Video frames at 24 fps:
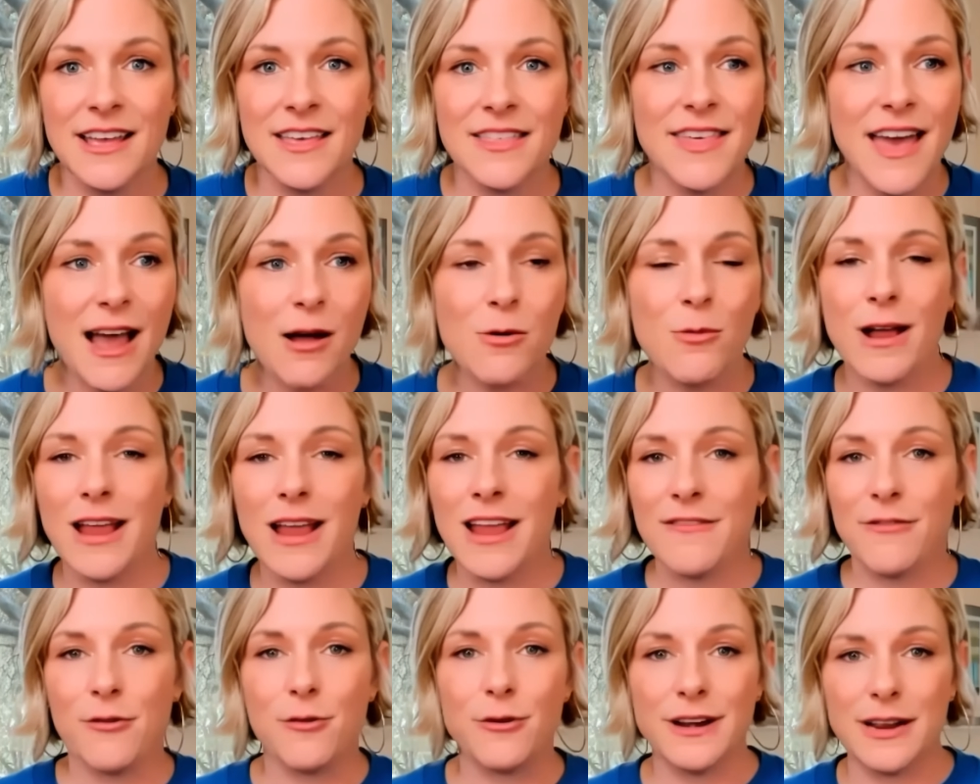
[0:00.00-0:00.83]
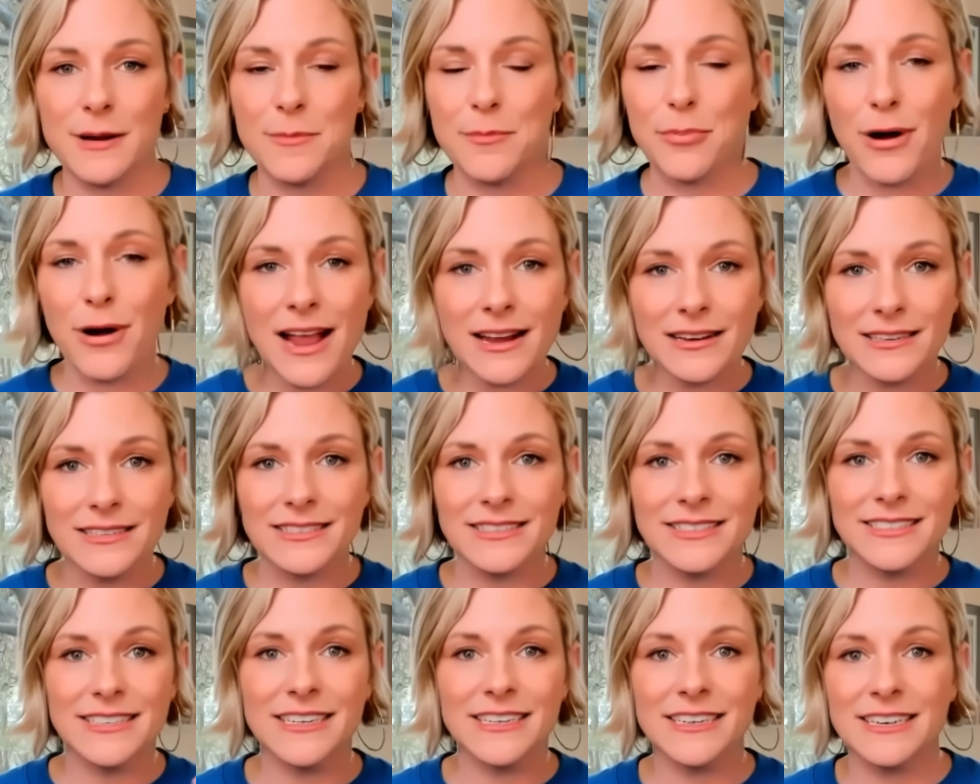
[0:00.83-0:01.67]
That way I've already
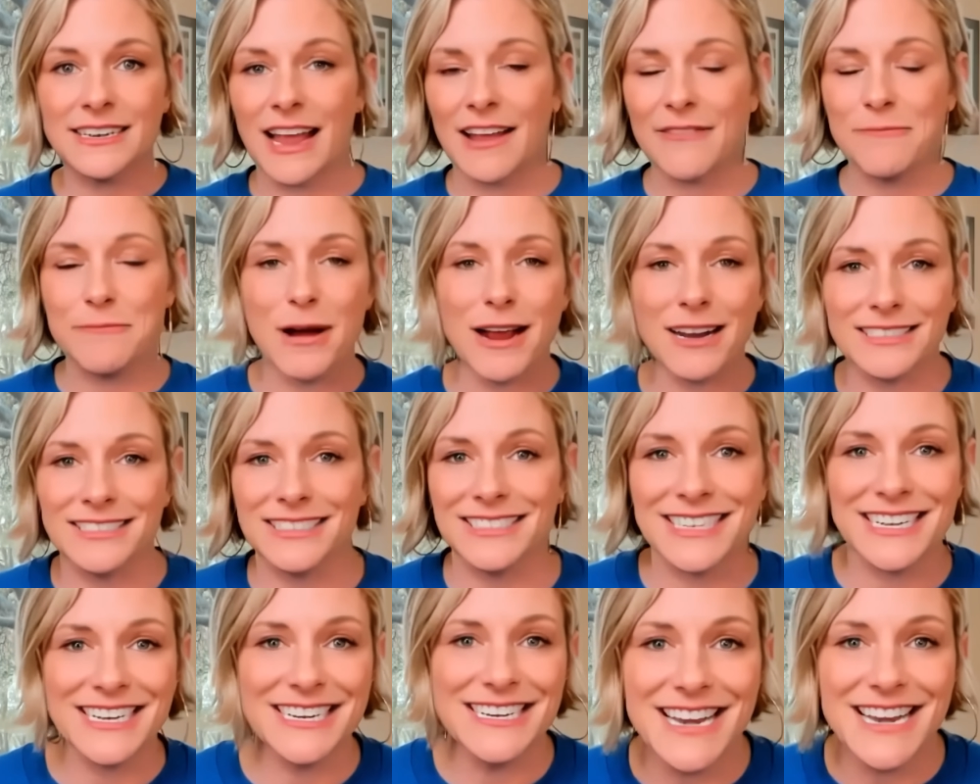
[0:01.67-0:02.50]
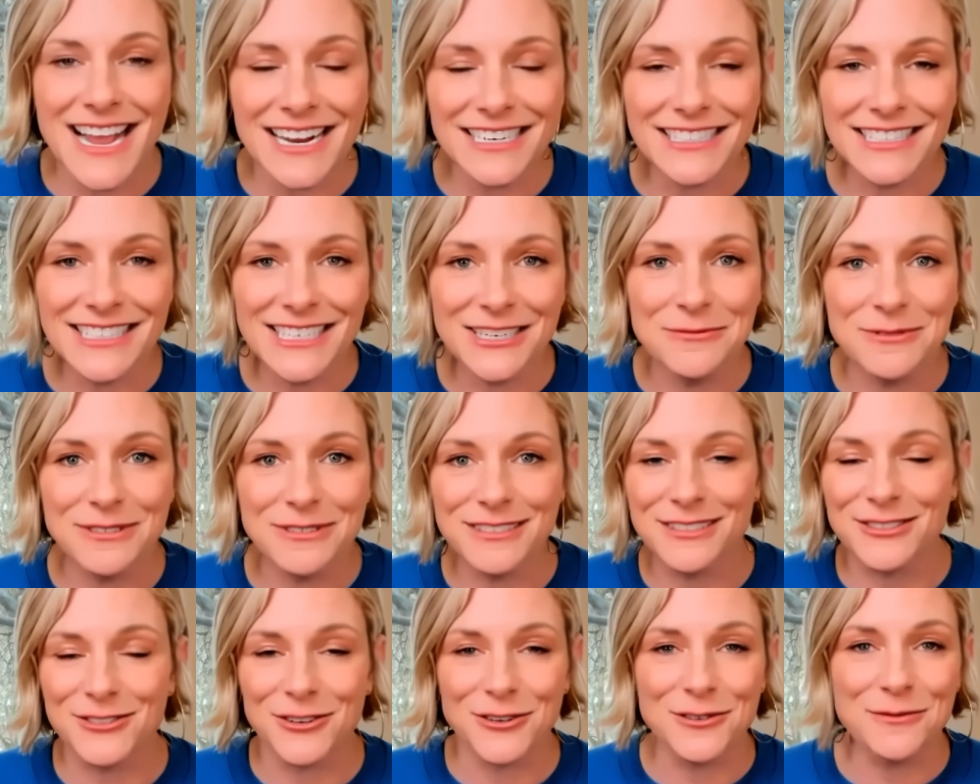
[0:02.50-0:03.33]
practiced it. I've practiced connecting with
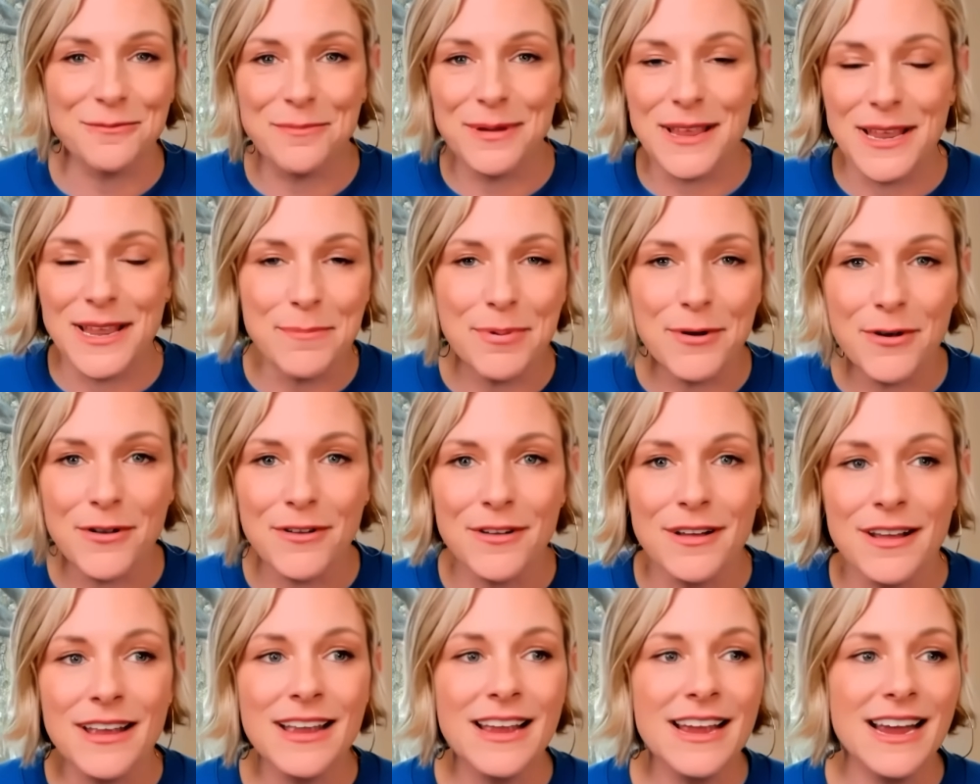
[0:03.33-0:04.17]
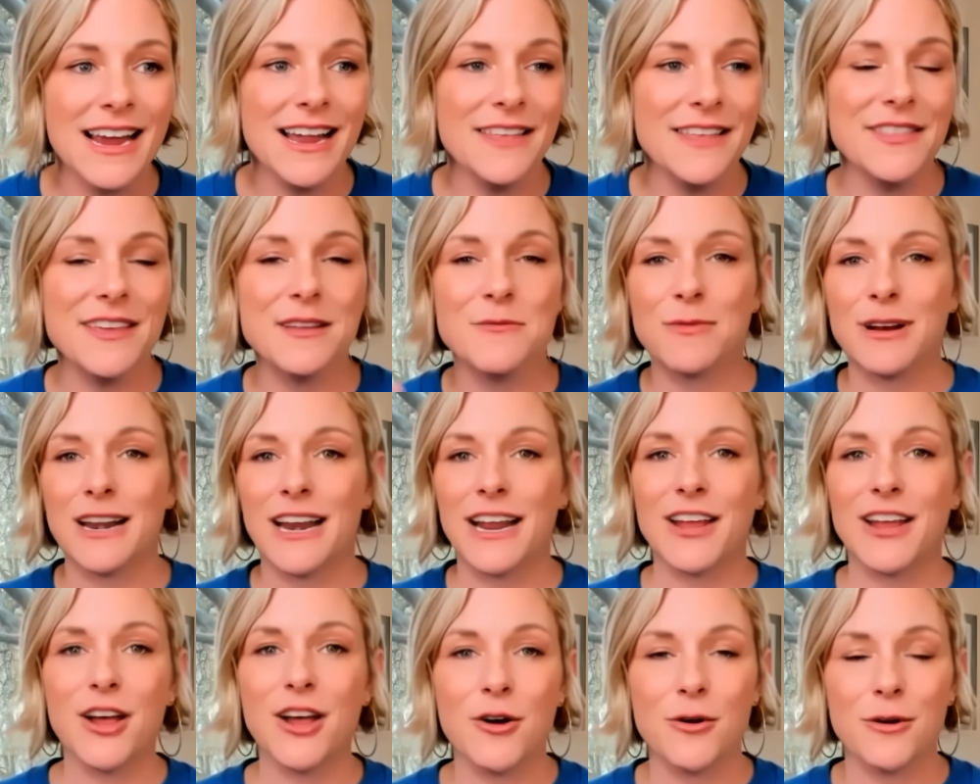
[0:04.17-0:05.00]
certain people. And then when I
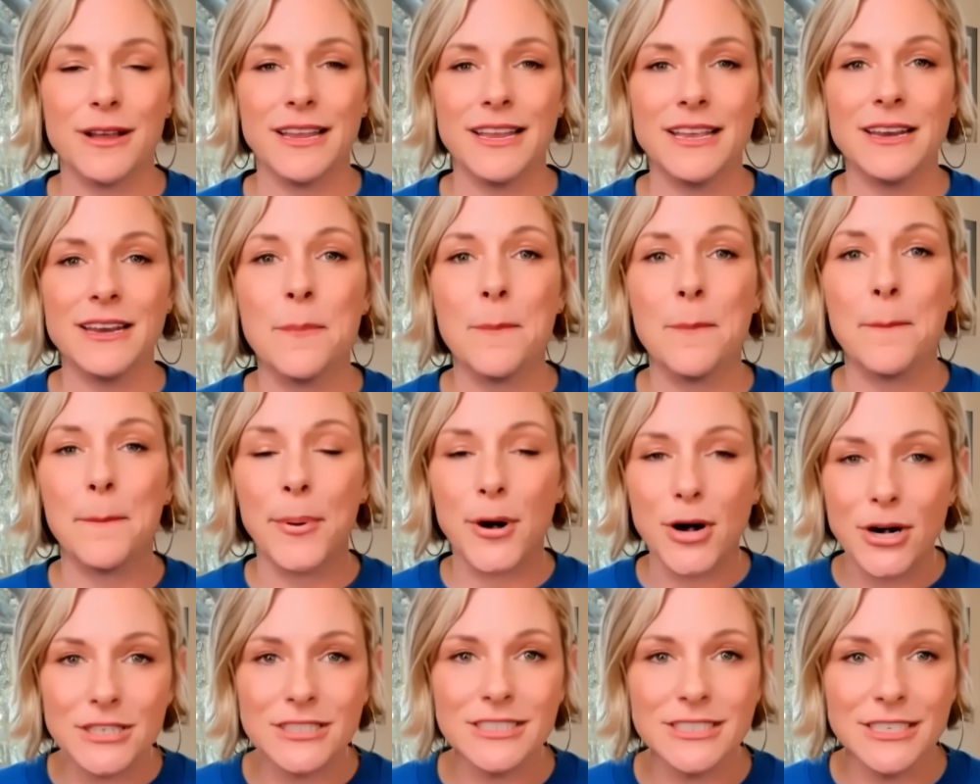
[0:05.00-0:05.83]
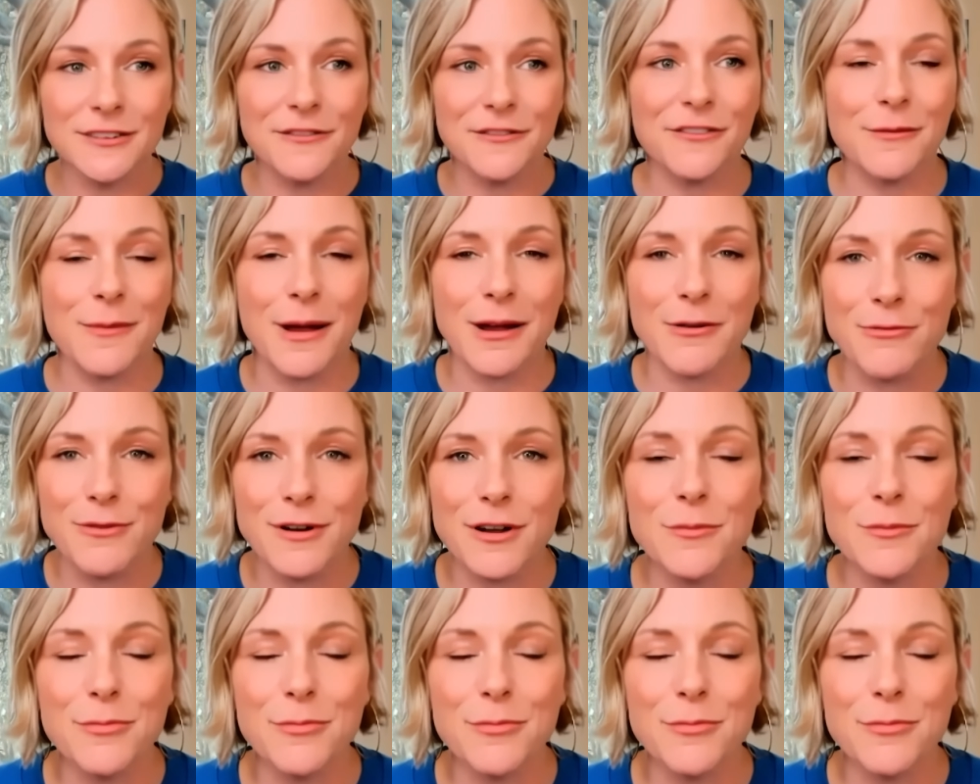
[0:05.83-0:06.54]
go in person for my real